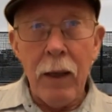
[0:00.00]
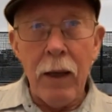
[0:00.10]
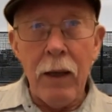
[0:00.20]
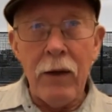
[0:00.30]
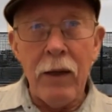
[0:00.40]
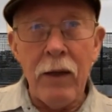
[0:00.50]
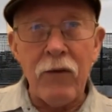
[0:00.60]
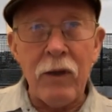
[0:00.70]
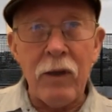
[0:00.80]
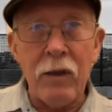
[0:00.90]
and
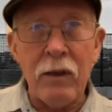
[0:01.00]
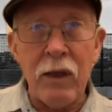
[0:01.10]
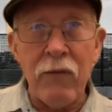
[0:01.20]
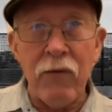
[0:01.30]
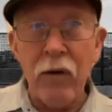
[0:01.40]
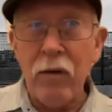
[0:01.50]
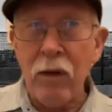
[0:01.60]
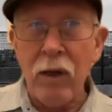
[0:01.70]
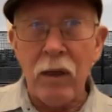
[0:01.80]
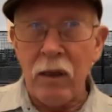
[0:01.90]
he's looking very
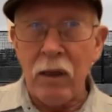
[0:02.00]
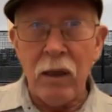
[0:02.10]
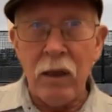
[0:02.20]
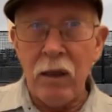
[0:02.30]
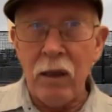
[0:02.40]
reluctant,